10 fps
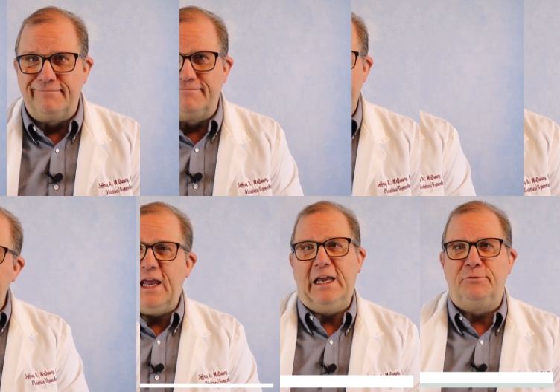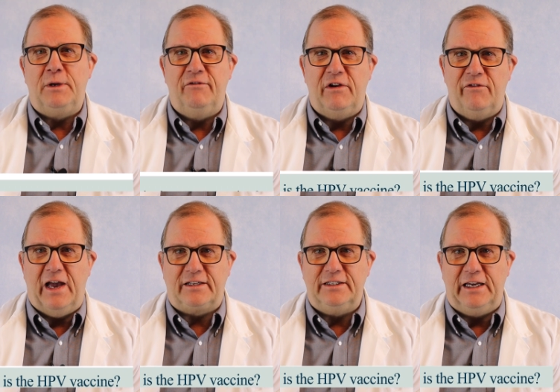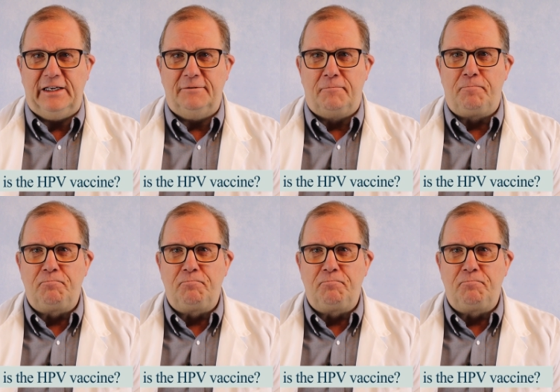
What is the HPV vaccine?